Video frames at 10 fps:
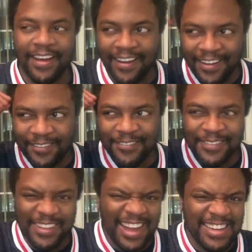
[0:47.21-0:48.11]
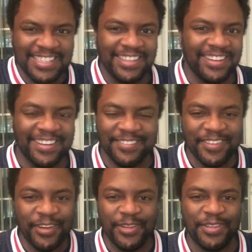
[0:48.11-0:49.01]
logic
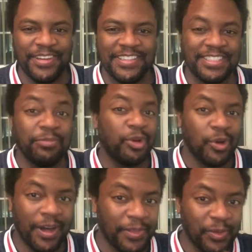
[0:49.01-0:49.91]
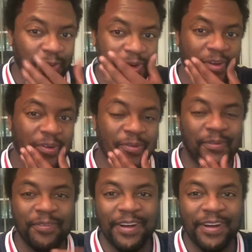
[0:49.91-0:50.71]
and other things seem to go out the window